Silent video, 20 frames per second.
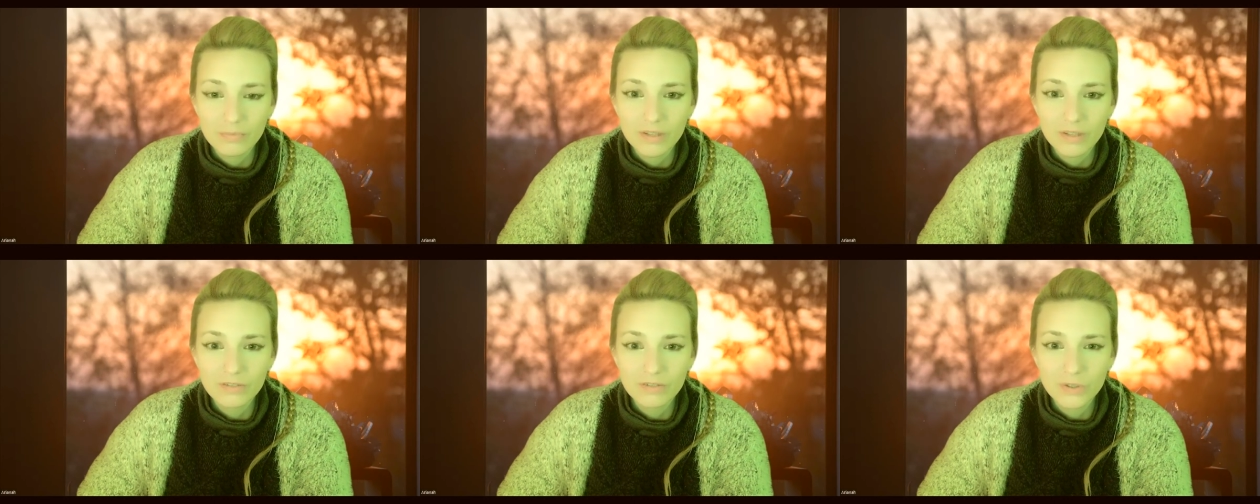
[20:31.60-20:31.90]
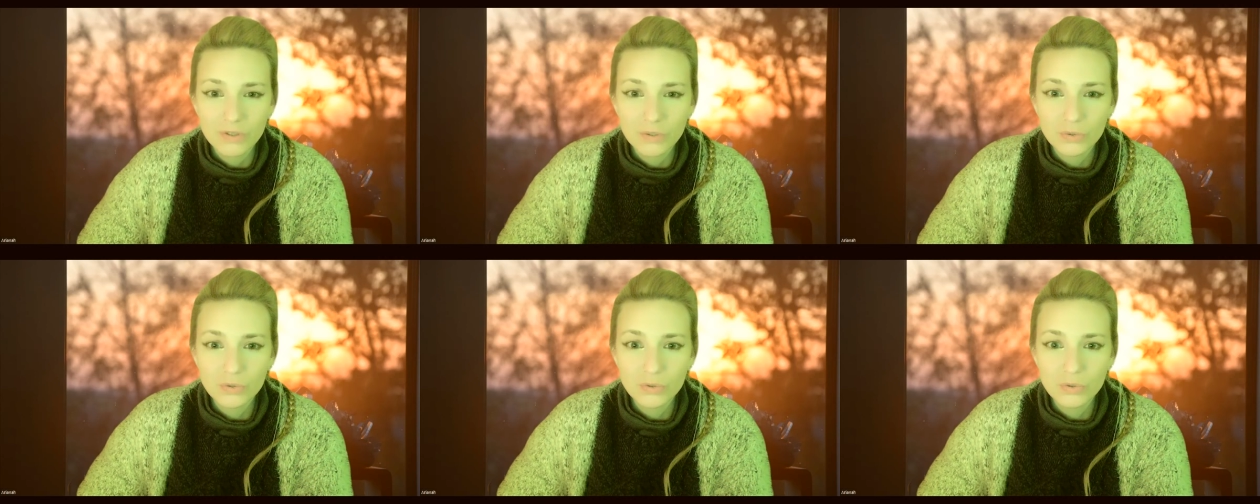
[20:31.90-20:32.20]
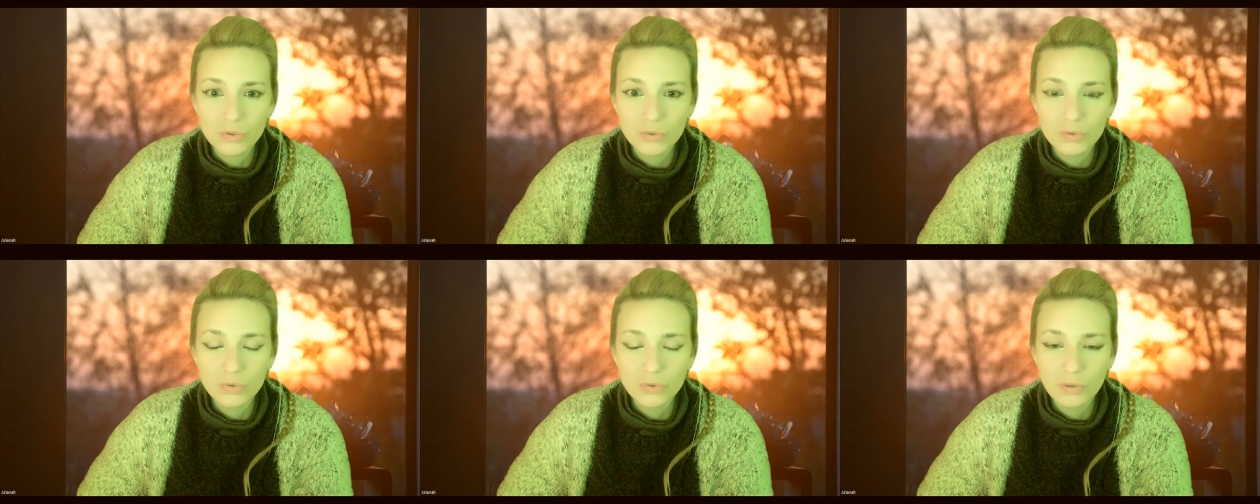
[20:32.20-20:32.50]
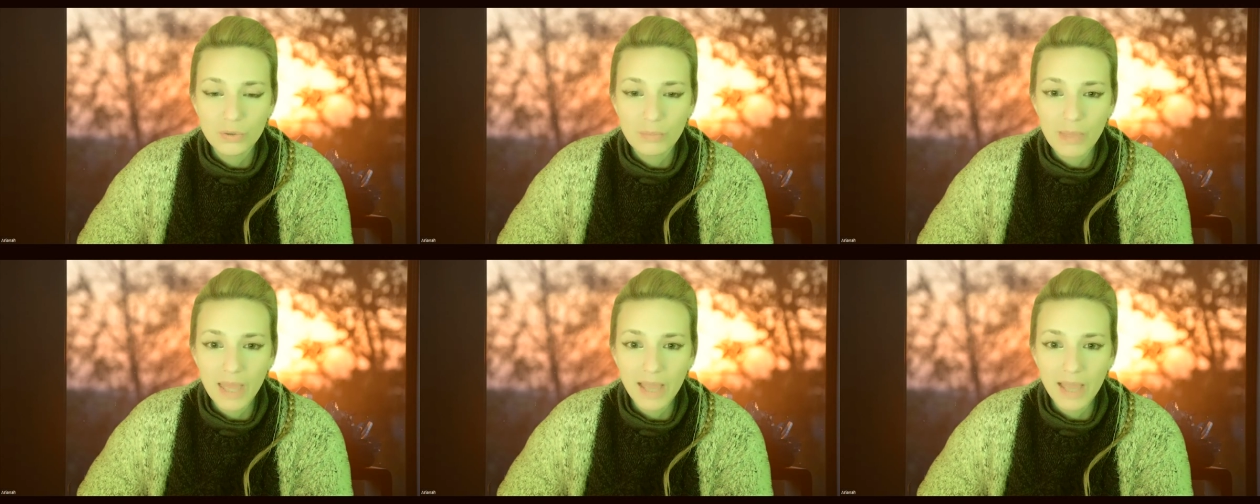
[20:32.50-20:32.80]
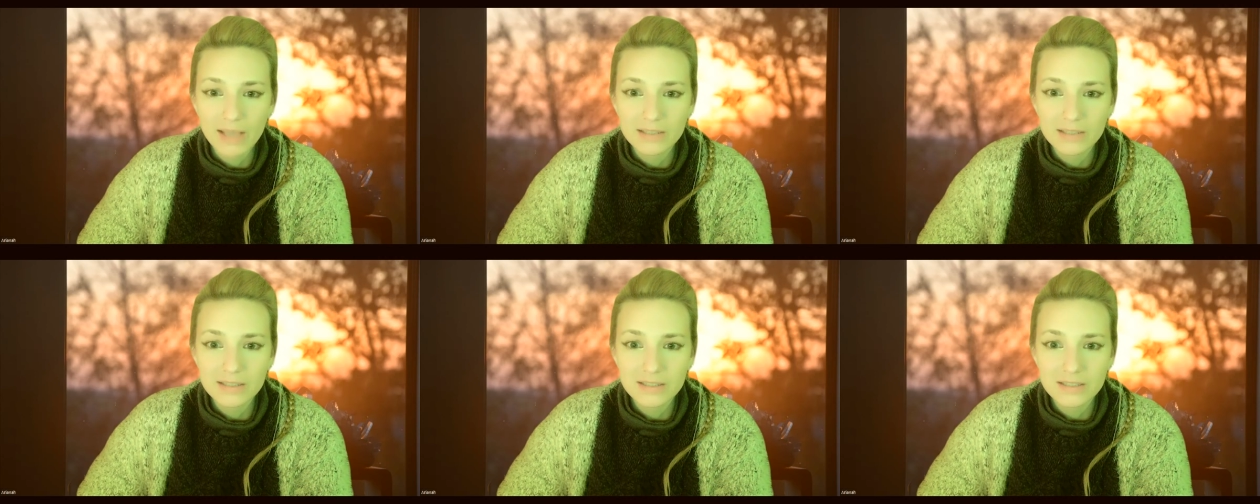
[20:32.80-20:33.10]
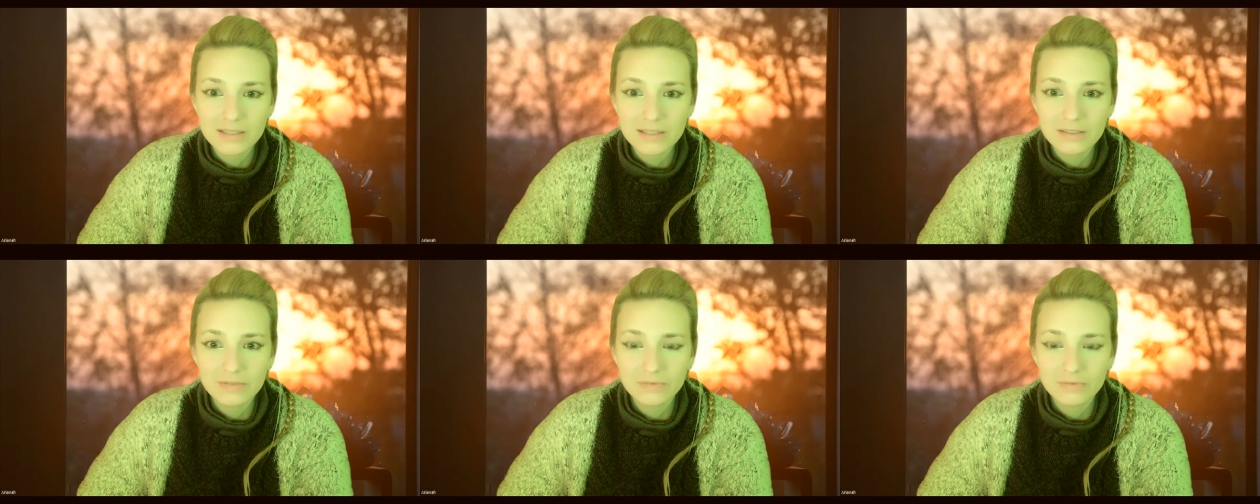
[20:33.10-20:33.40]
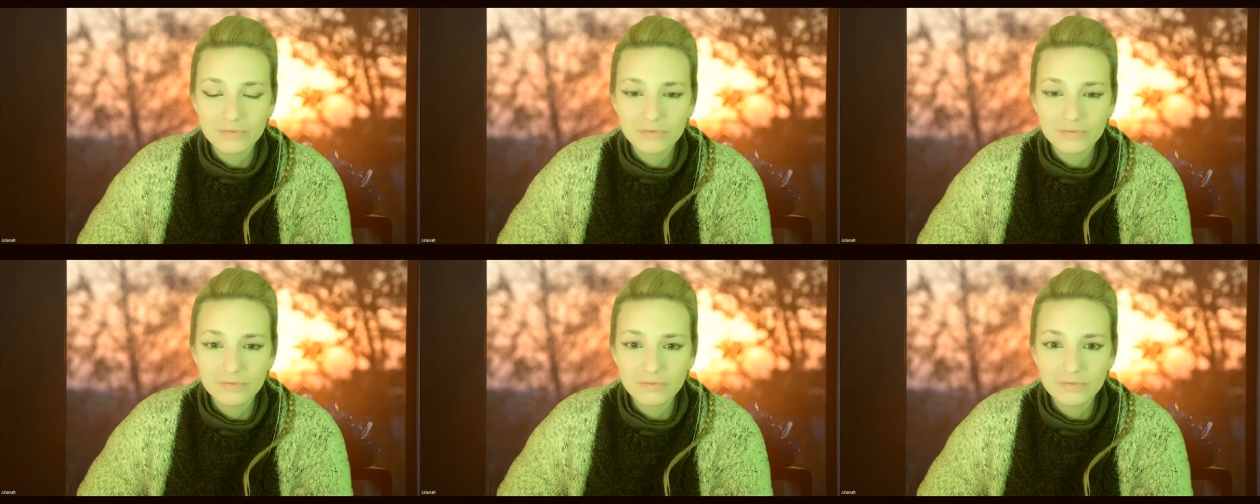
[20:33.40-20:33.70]
if you do your best
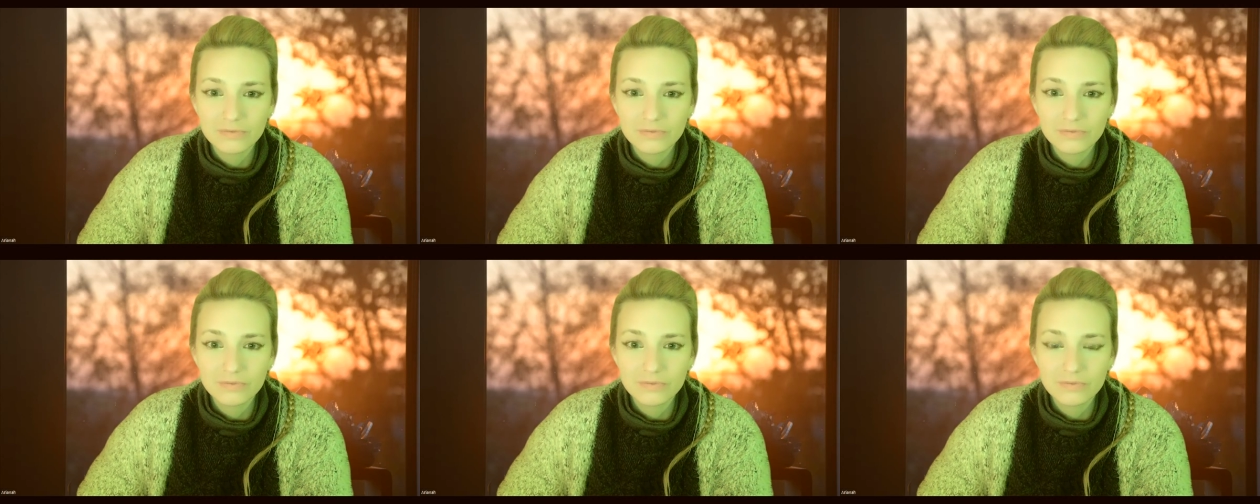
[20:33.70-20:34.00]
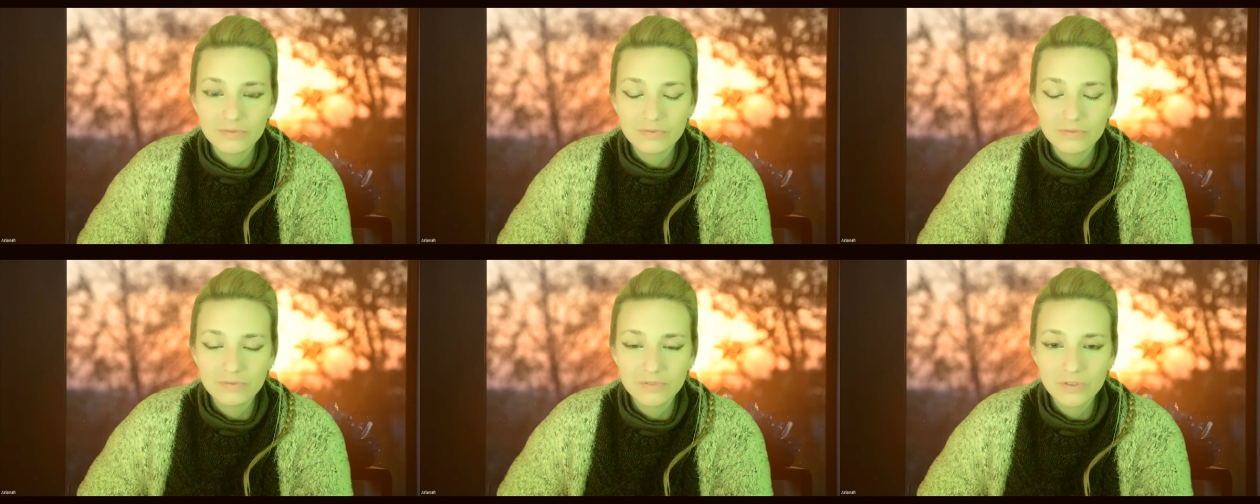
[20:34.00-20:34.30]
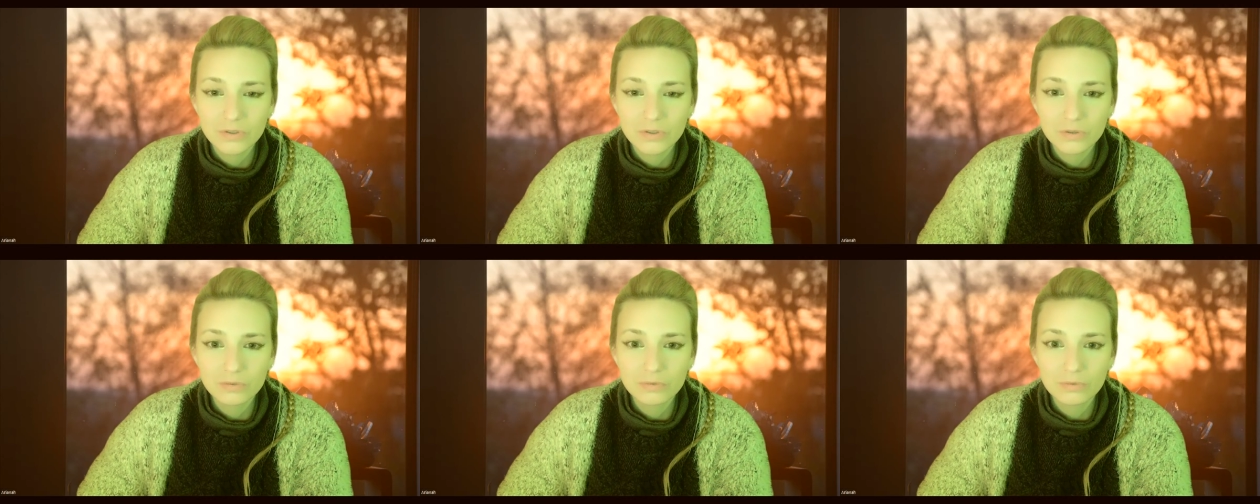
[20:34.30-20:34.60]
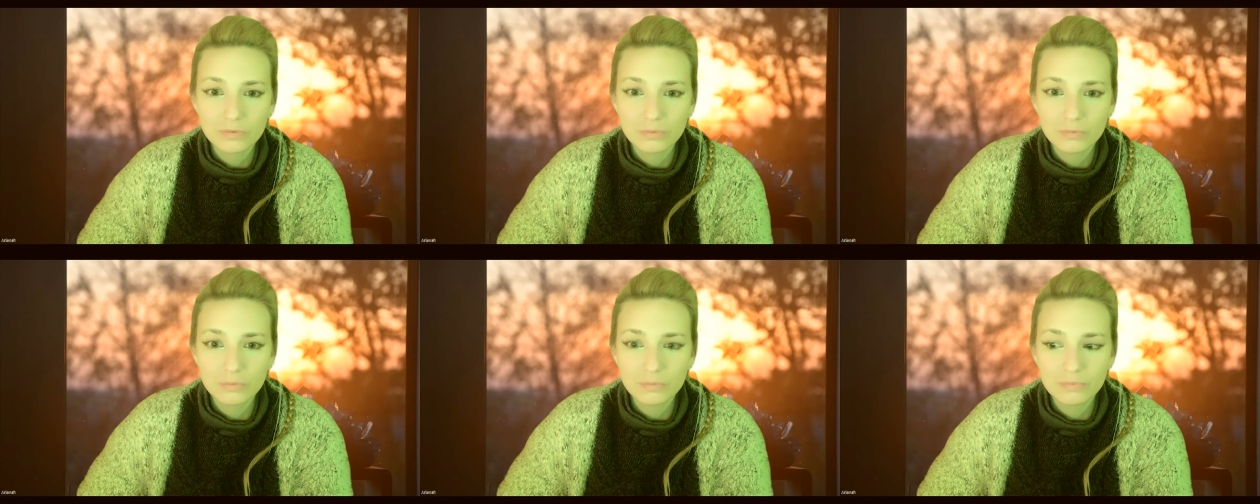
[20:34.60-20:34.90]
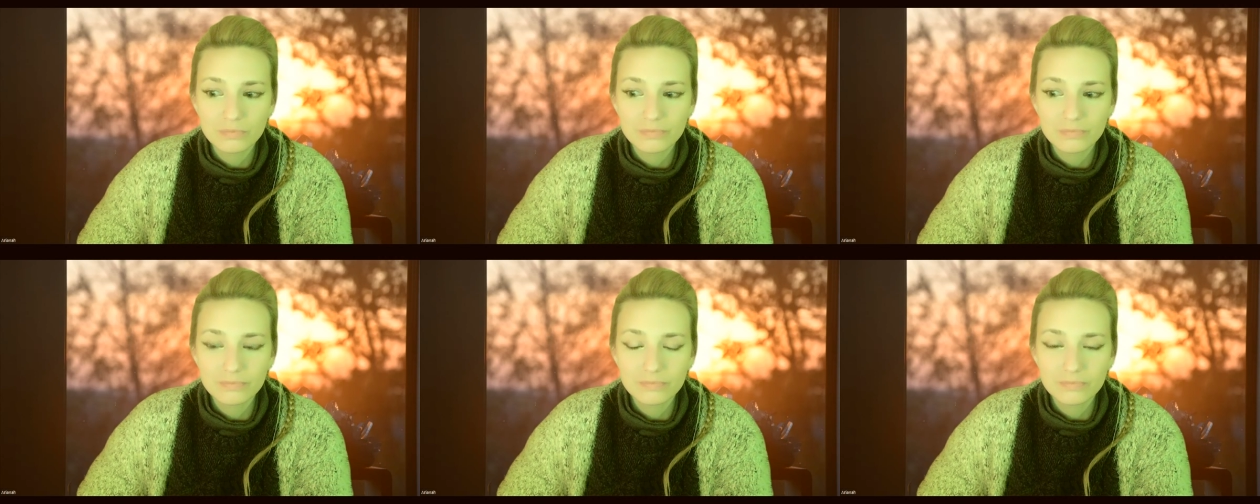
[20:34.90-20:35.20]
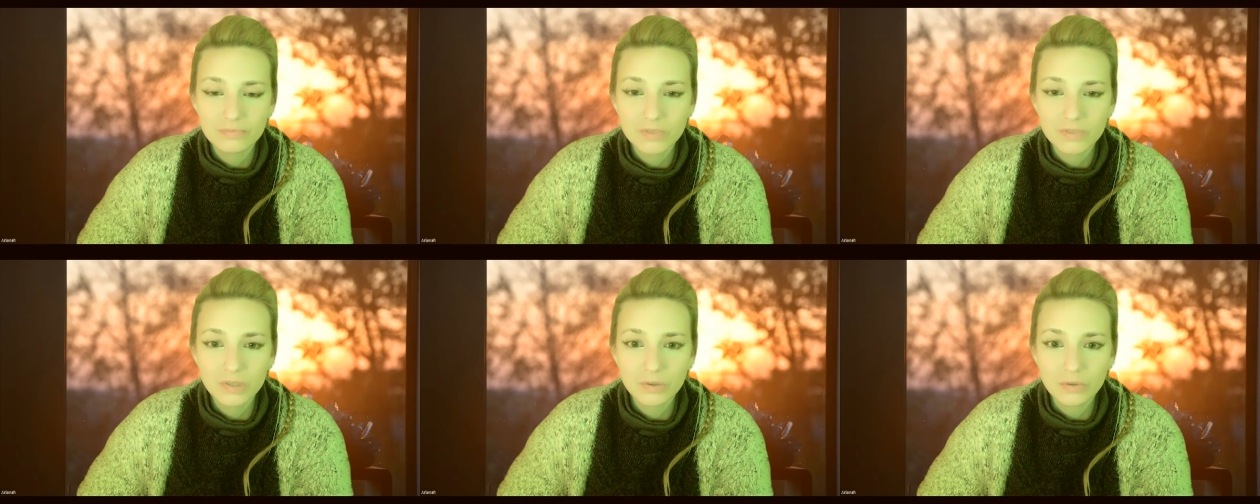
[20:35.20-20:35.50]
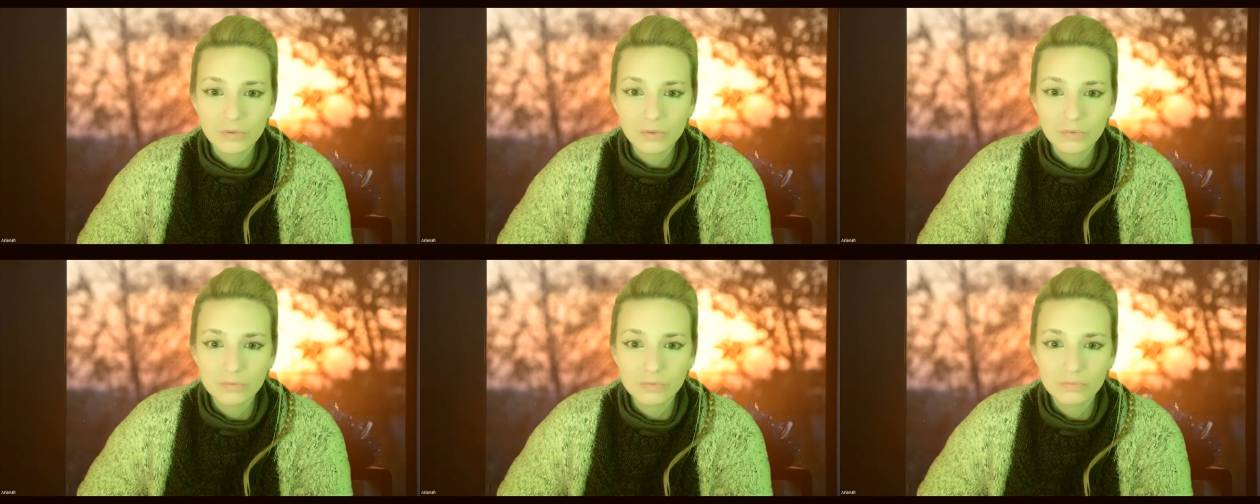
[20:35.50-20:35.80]
to you
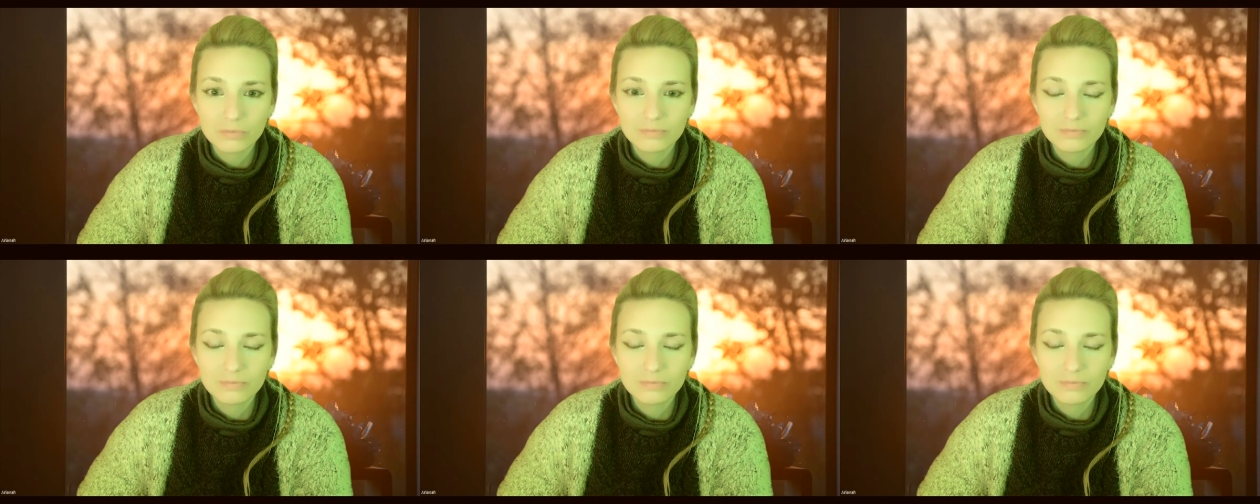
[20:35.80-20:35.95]
know